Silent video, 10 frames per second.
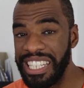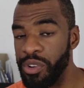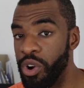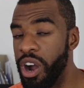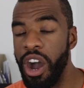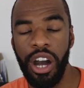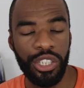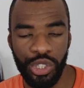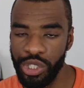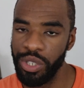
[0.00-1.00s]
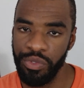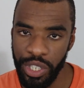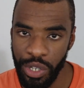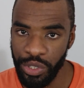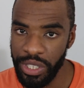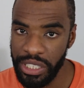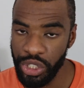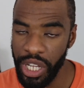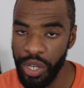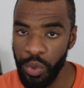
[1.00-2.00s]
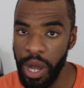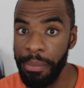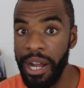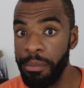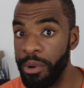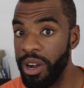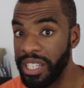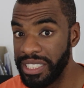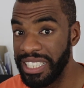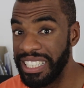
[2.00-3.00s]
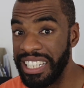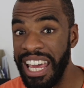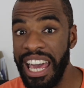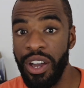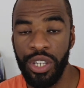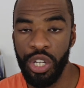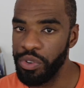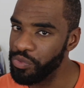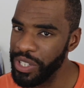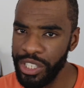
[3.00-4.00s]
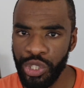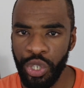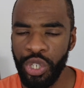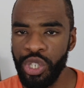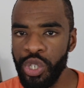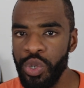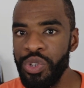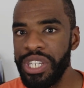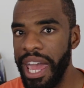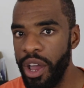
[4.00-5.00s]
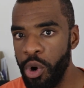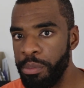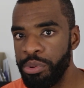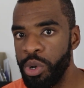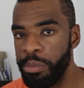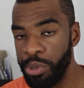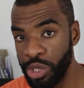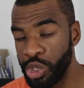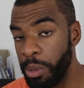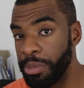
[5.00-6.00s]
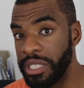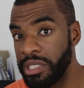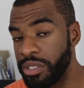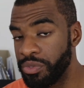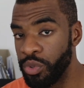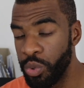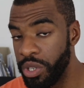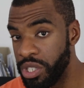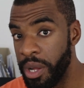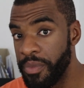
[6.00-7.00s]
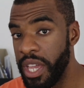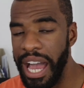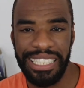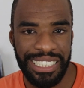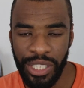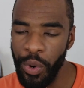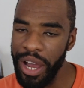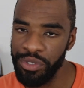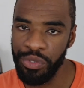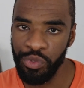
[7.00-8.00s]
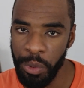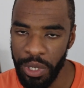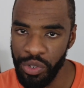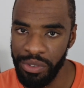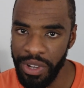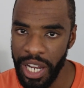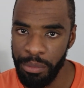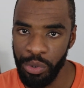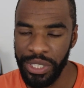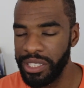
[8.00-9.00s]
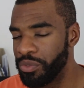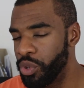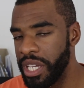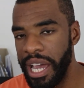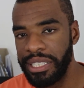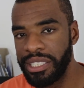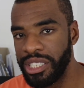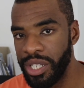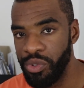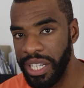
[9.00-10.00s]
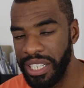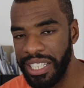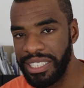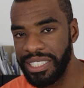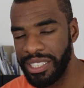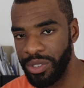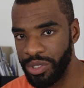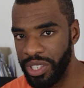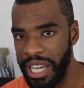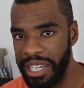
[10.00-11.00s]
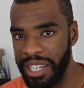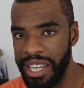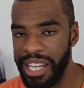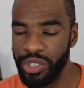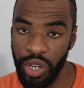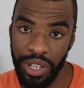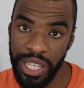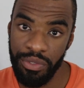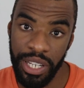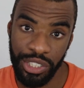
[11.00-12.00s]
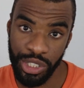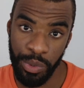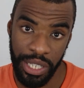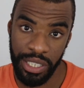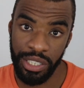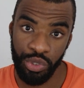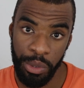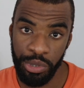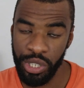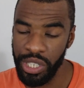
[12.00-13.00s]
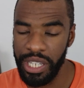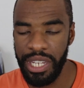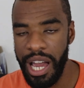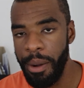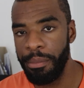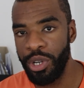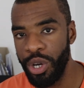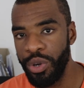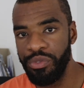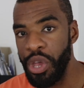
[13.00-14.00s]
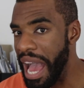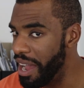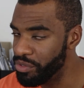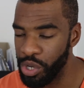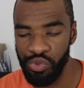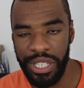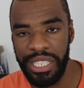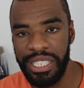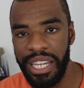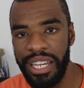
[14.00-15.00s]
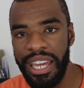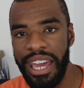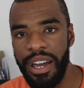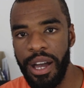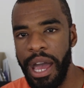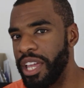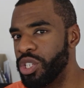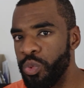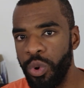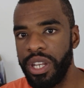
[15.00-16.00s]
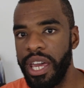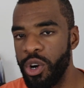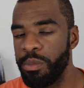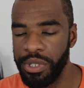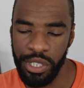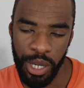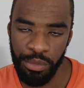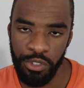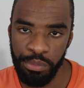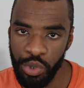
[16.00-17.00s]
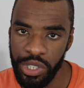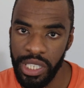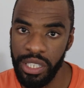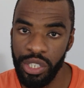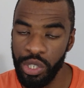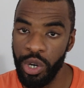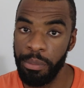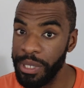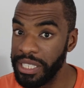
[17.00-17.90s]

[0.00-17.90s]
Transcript: there are hundreds of videos on this channel about marketing and you know things you can do to help push your business forward. I still have the formula available. It's the free guide to generating leads and sales online. So I'll leave links to it in the description down below. If you have not read it yet uh, and you want help in terms of boosting your